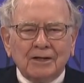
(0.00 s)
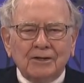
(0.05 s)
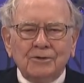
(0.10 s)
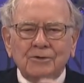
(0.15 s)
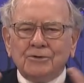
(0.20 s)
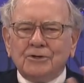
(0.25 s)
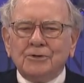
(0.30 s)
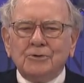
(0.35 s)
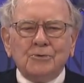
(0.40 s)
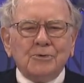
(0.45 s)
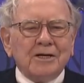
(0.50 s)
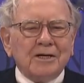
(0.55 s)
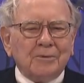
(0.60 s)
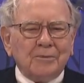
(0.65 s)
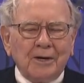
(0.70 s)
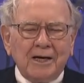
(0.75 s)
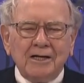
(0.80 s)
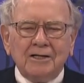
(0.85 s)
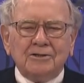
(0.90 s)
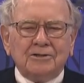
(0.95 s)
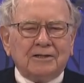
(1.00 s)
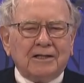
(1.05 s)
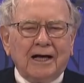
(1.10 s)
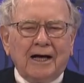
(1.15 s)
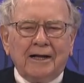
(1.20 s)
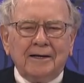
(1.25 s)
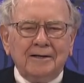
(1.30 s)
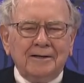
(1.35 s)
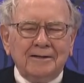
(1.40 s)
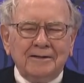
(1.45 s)
You can rearrange
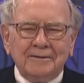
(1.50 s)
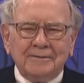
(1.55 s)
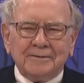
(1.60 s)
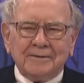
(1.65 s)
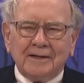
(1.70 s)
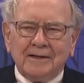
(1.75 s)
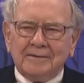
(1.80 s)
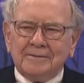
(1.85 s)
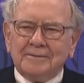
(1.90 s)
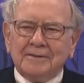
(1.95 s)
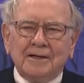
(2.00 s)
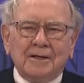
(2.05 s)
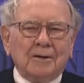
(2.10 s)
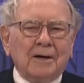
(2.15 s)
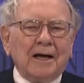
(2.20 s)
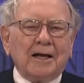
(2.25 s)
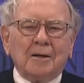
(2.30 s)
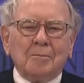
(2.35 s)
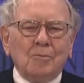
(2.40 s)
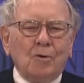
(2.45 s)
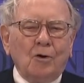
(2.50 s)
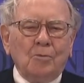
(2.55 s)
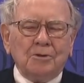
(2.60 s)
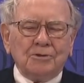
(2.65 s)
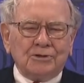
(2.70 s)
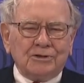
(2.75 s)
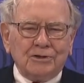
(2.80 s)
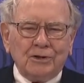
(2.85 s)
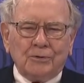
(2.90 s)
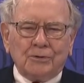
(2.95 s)
that, you know, at a
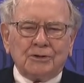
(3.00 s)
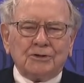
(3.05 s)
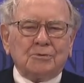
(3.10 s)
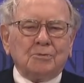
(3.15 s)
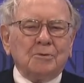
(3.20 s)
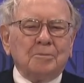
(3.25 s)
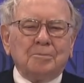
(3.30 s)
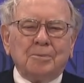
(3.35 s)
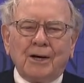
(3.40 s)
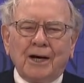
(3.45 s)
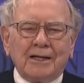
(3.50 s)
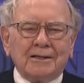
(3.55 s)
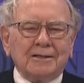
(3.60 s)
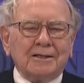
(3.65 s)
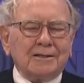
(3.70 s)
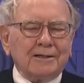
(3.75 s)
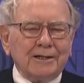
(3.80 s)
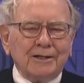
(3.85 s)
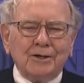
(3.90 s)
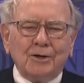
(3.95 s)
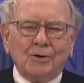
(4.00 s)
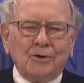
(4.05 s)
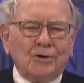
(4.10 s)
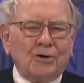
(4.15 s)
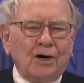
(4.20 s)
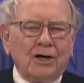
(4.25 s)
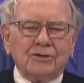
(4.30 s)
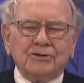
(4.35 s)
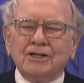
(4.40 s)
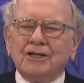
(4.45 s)
moment's notice with practically no
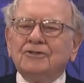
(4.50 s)
cost.